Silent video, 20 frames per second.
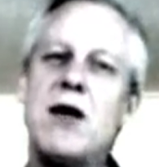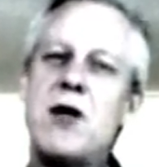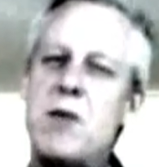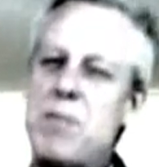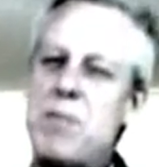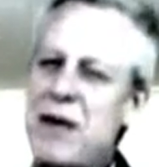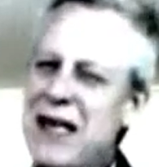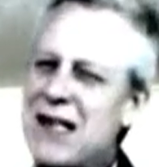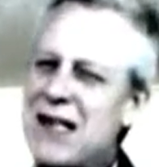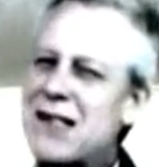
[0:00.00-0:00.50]

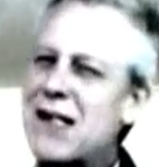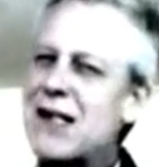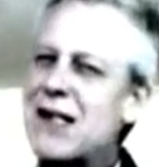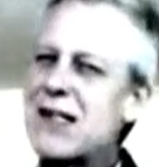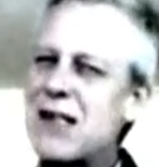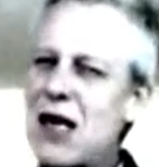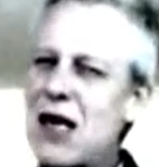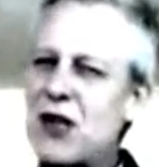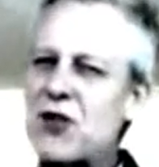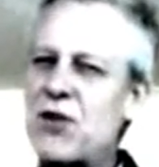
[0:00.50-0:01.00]
to be
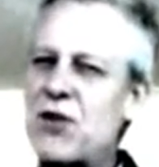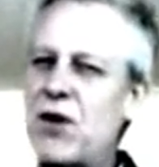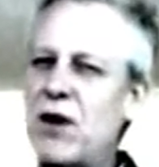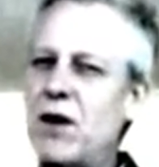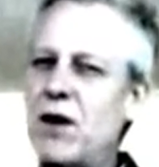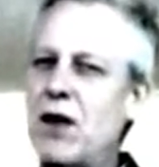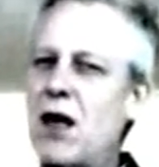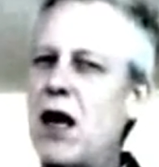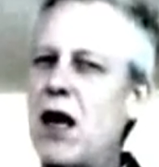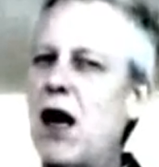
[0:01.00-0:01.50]

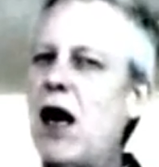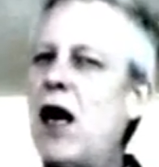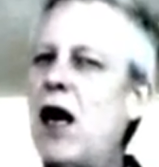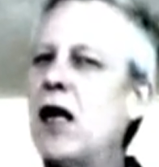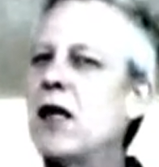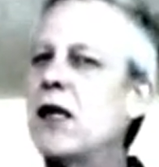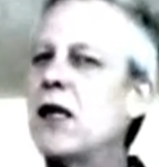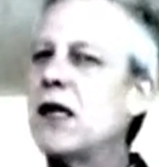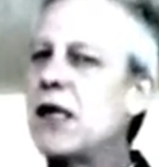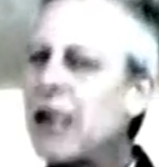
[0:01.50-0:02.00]
successful
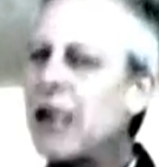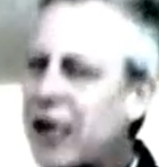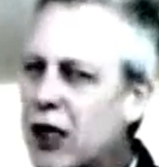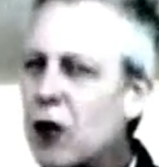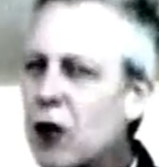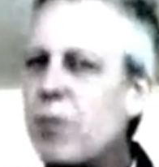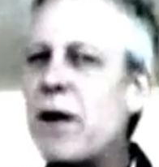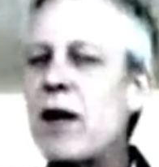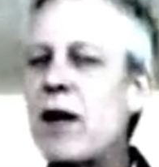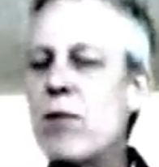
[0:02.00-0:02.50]
a
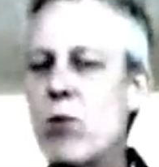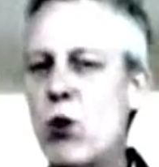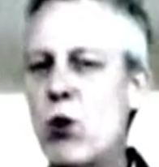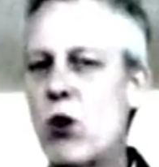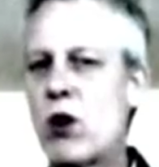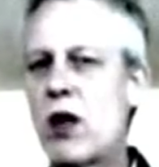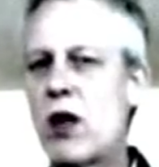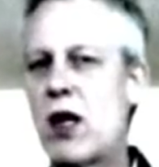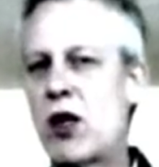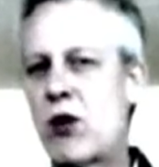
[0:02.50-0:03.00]
little bit
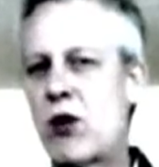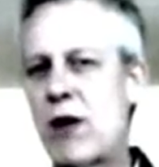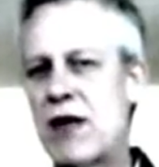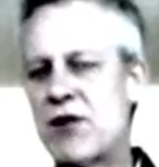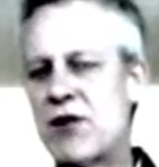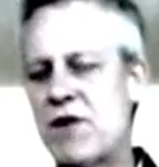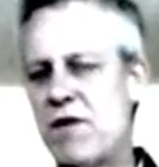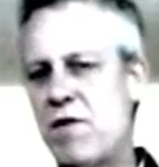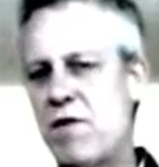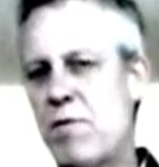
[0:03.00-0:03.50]
more
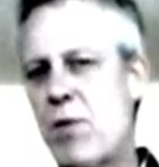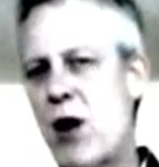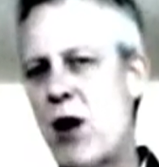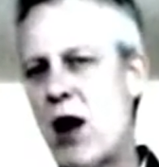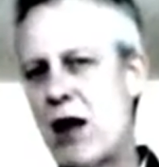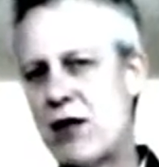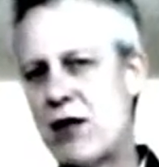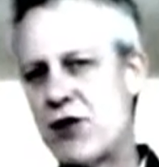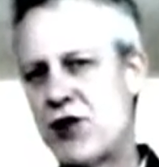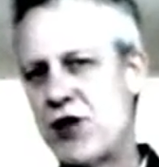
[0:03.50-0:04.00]
aggressive
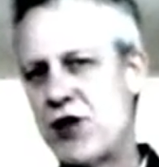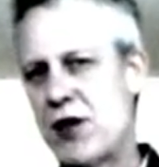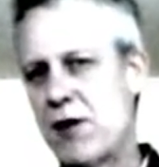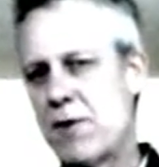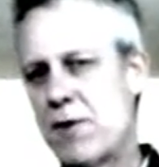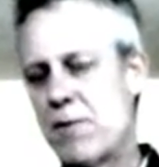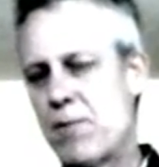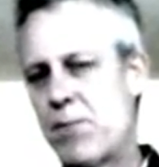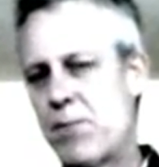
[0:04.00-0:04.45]
posture.